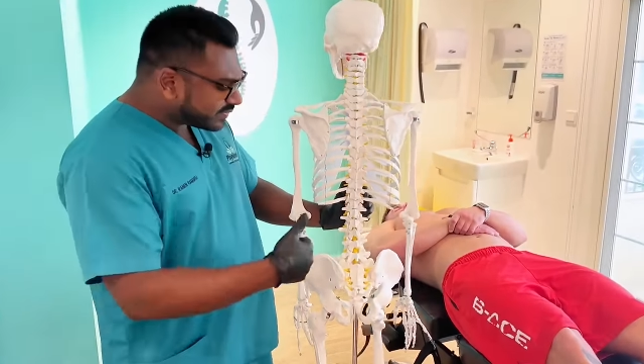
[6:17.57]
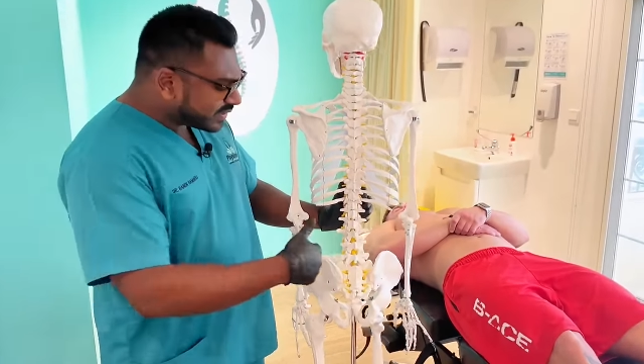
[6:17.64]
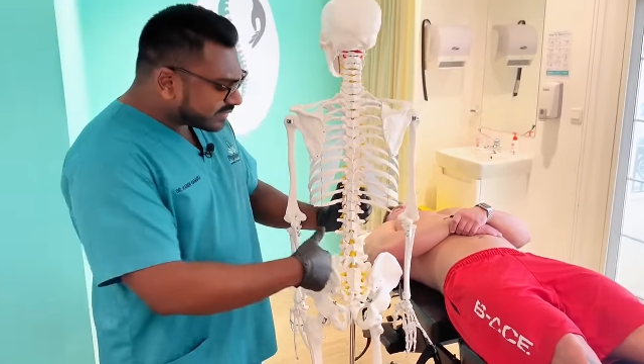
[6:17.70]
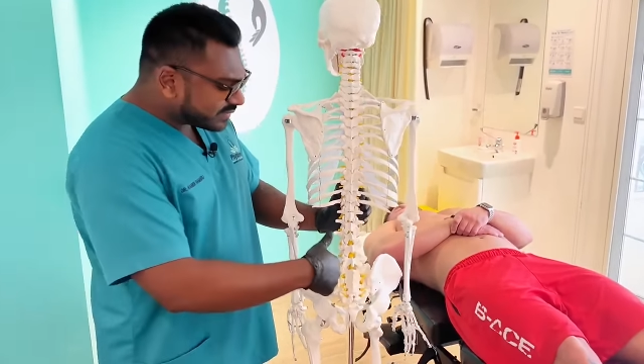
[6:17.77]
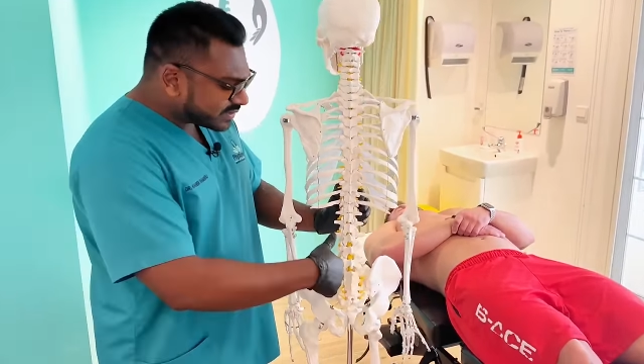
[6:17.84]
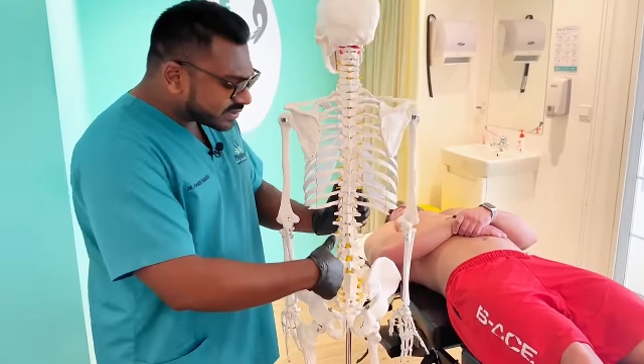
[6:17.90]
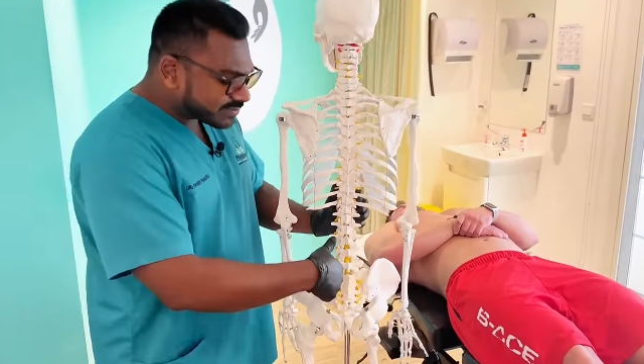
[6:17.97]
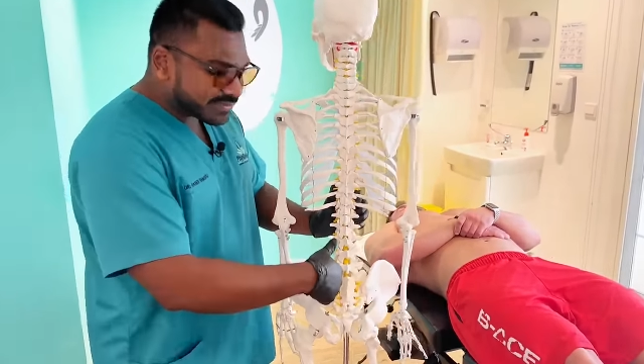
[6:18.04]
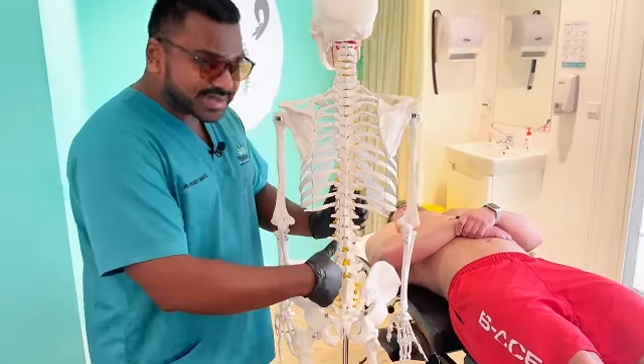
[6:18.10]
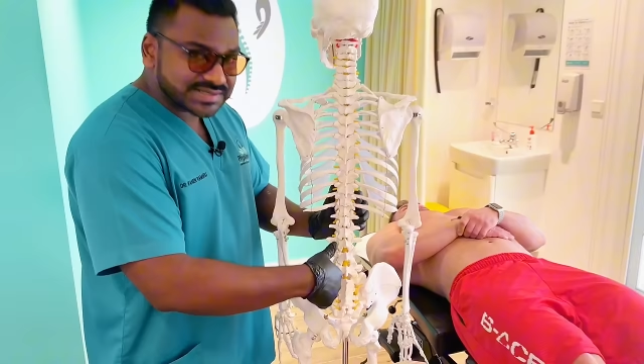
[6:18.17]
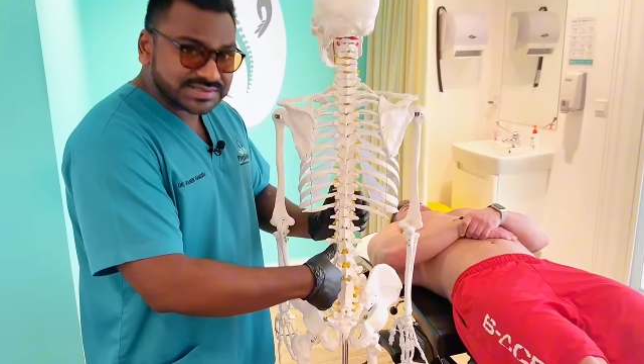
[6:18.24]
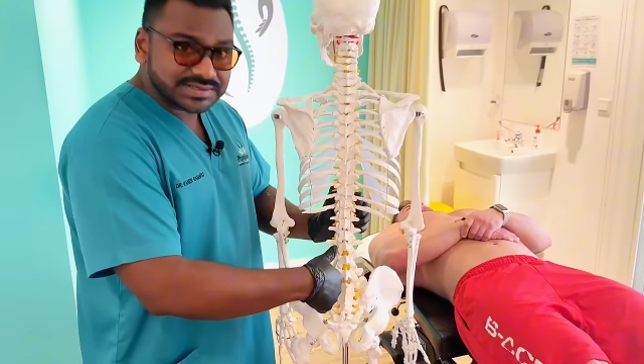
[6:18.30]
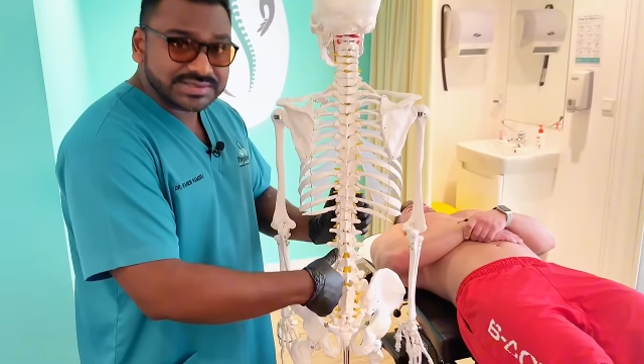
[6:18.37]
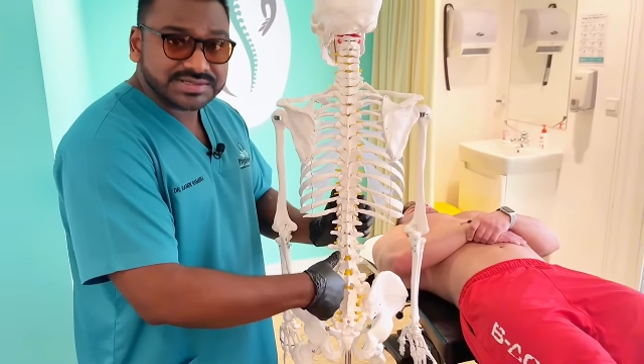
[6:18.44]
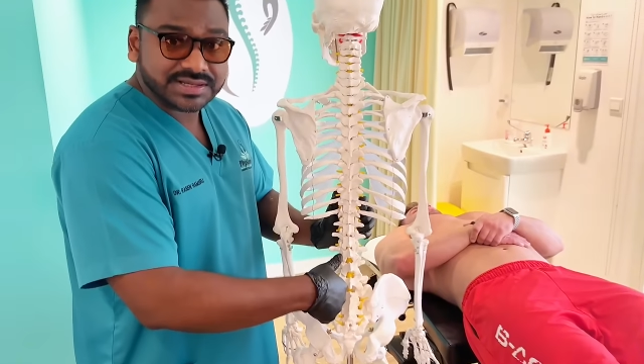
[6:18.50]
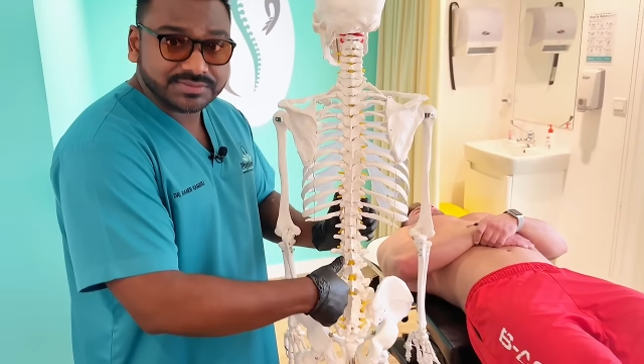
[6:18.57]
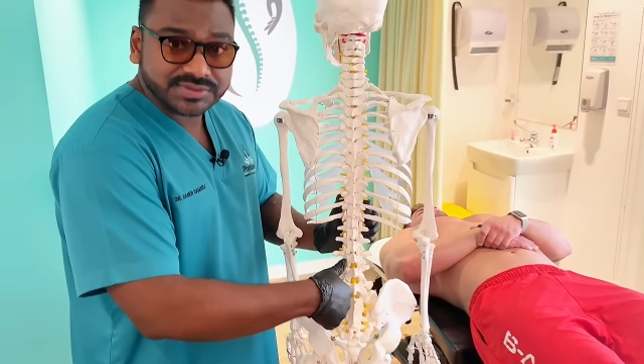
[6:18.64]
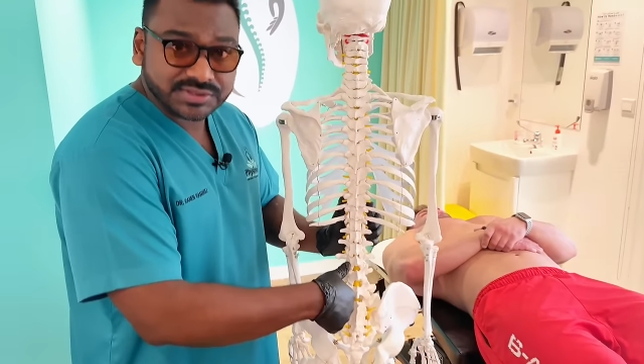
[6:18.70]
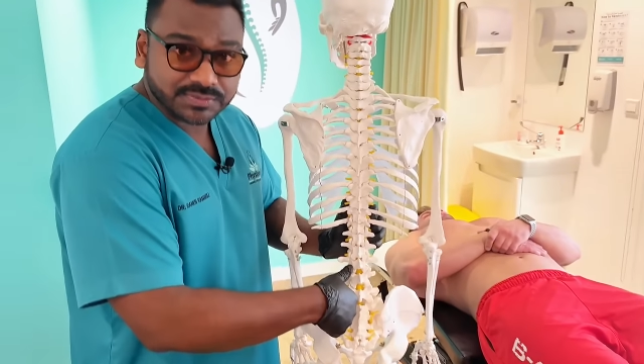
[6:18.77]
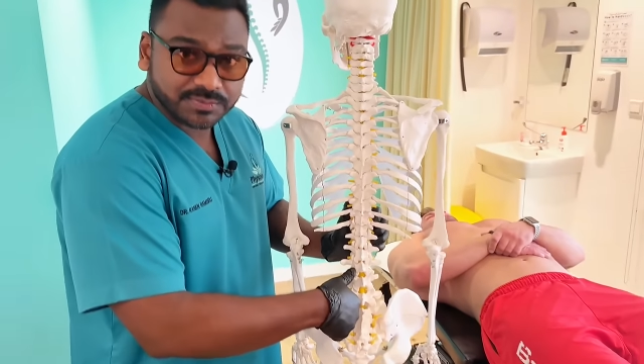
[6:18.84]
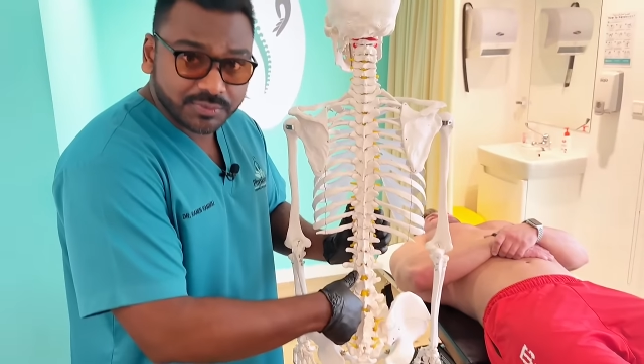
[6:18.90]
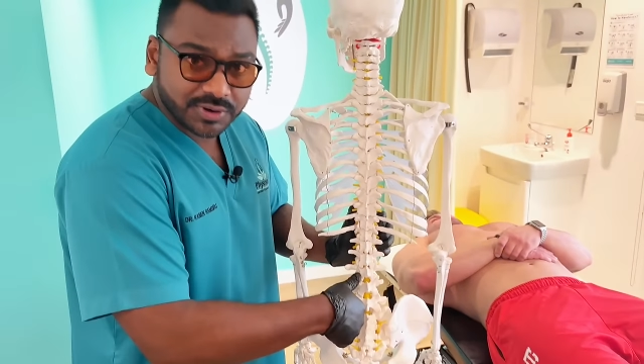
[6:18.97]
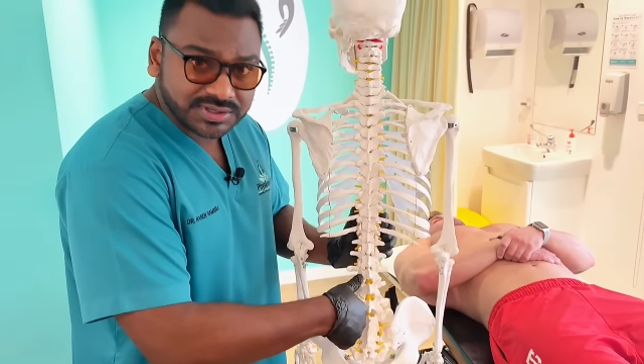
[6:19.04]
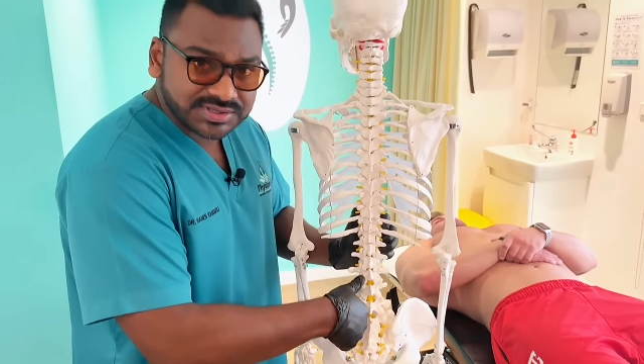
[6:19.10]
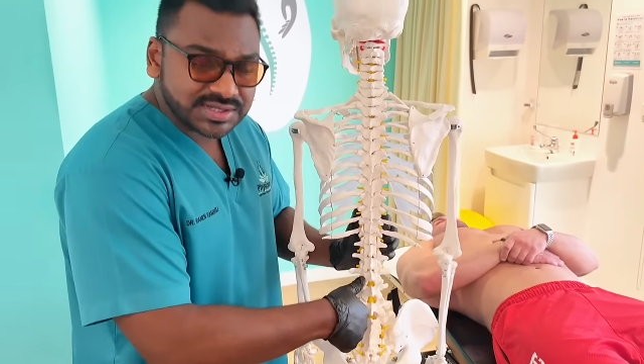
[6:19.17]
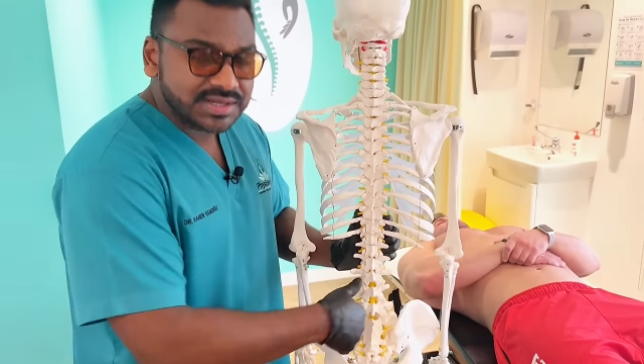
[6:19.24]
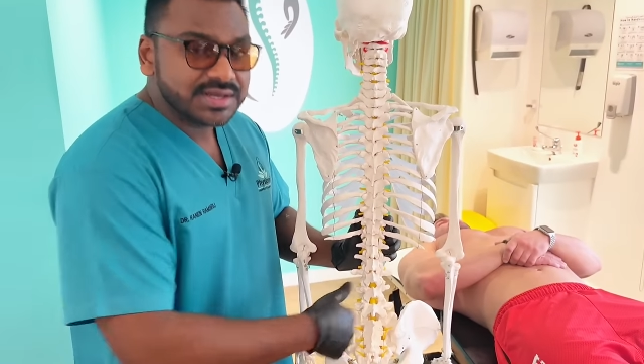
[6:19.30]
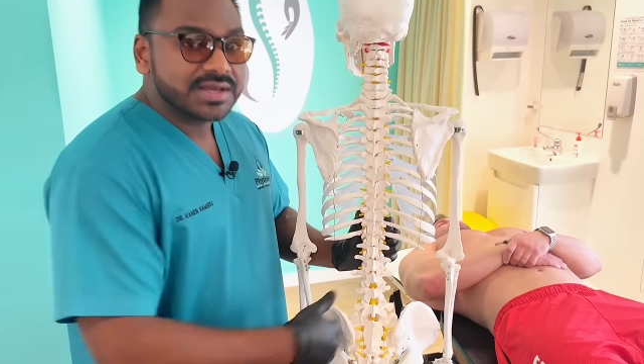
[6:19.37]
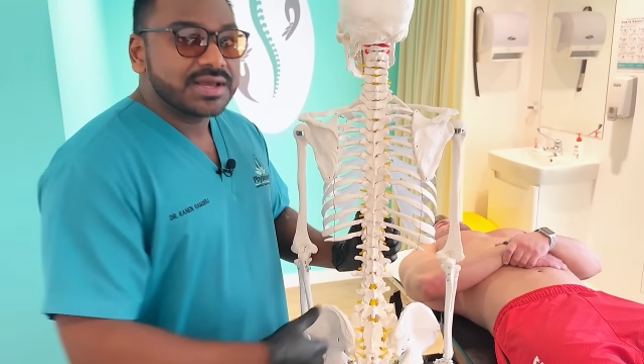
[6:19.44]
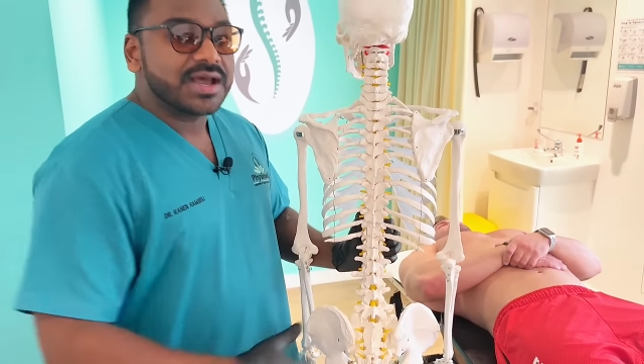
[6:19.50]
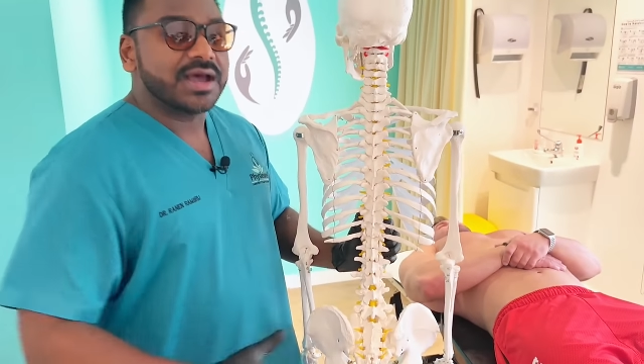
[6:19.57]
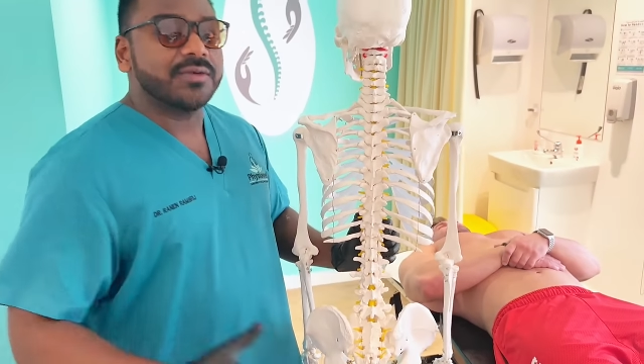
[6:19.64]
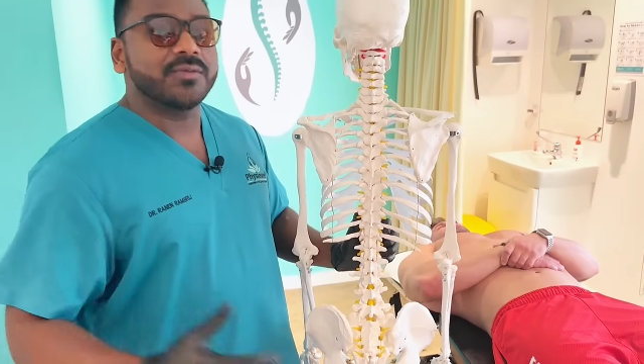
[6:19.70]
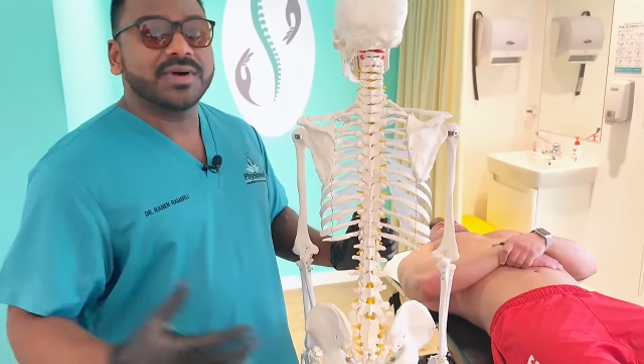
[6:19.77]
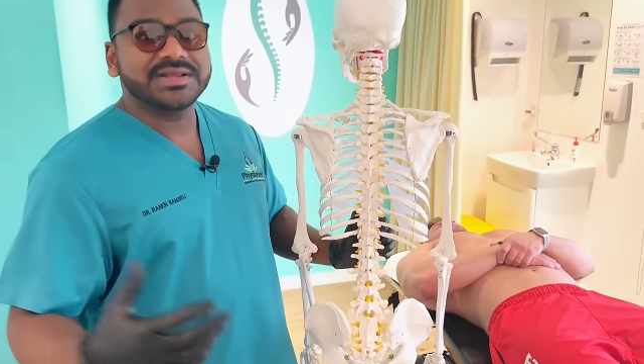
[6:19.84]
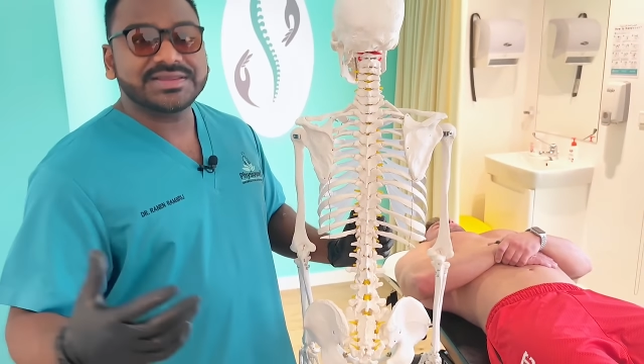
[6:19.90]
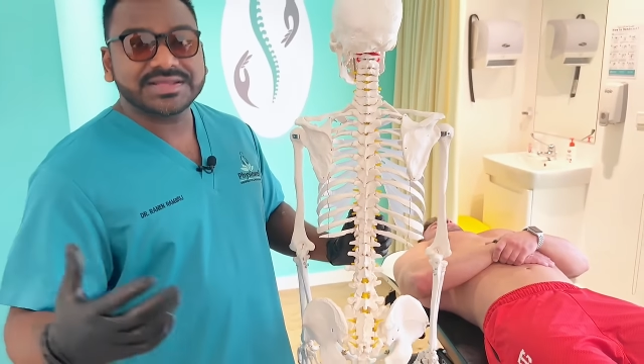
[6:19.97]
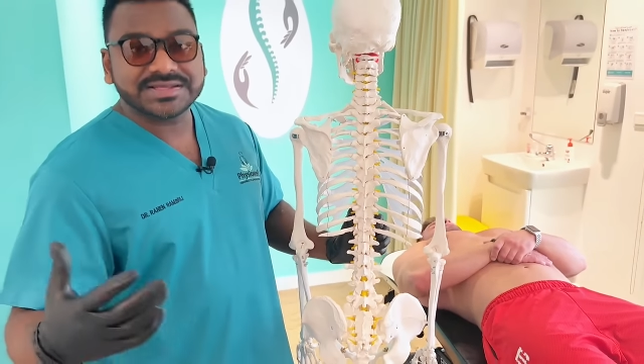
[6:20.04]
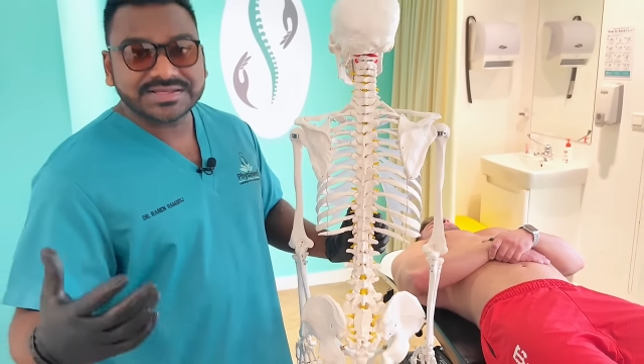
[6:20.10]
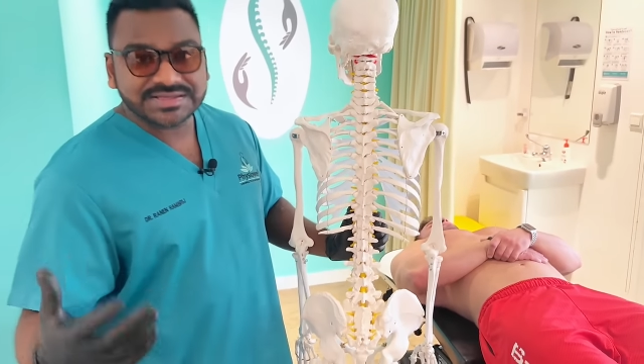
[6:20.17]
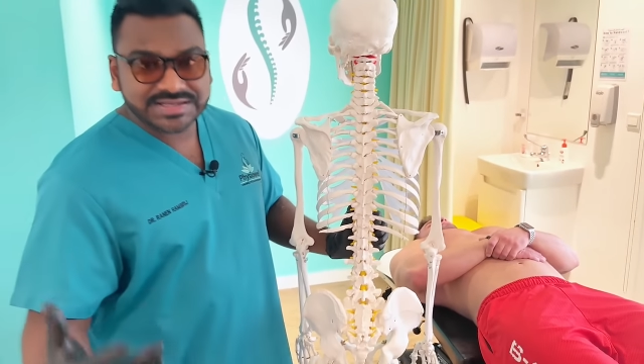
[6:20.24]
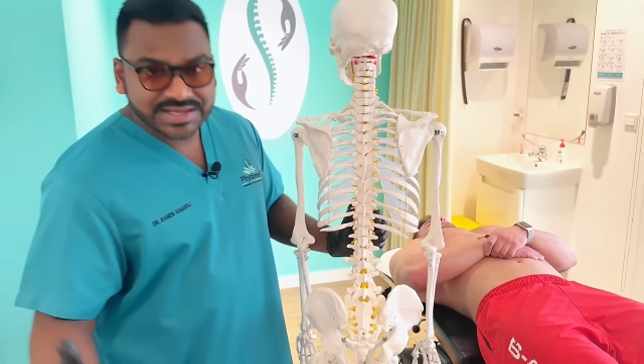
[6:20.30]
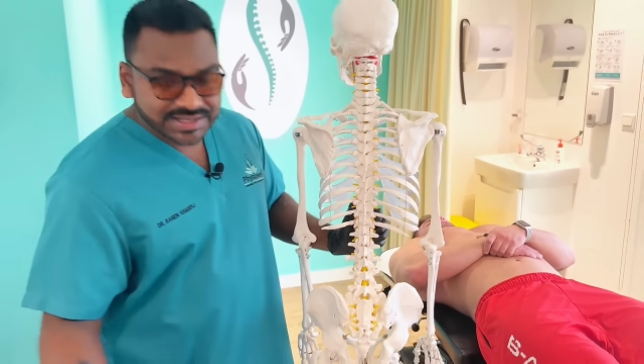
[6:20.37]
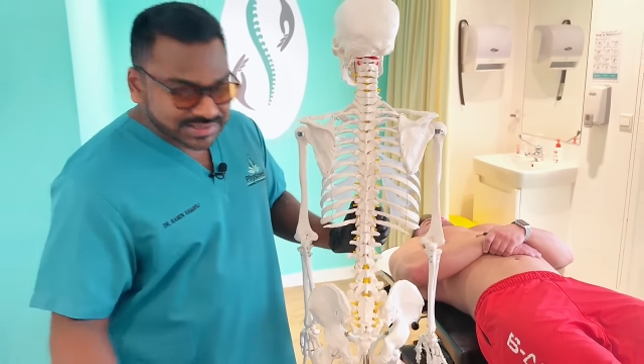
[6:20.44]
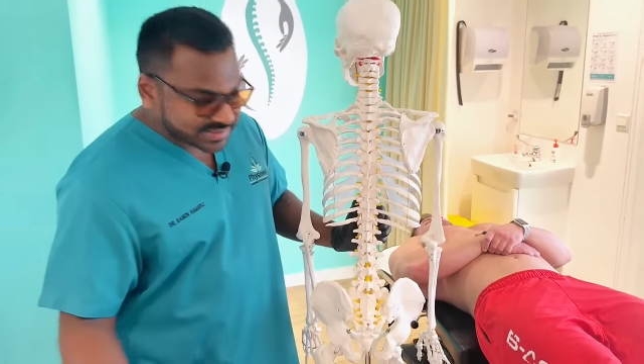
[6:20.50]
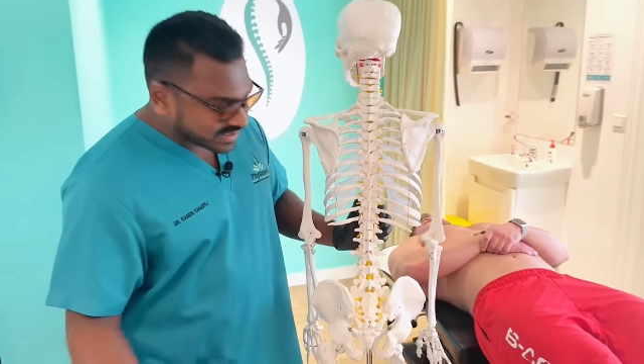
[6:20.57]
given the muscle some support, and what this tells